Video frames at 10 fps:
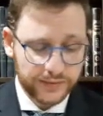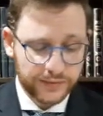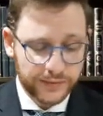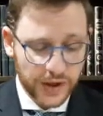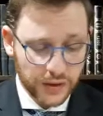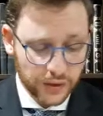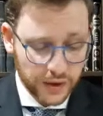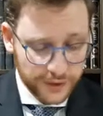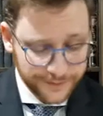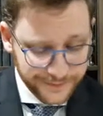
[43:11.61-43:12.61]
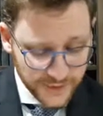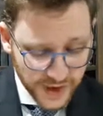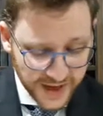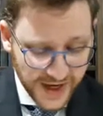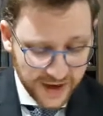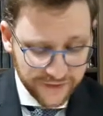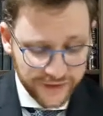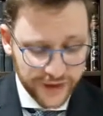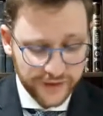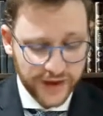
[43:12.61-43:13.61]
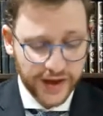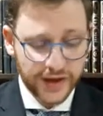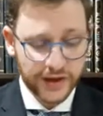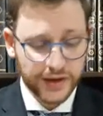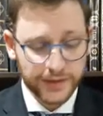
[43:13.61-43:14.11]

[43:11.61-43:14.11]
agula, like half of a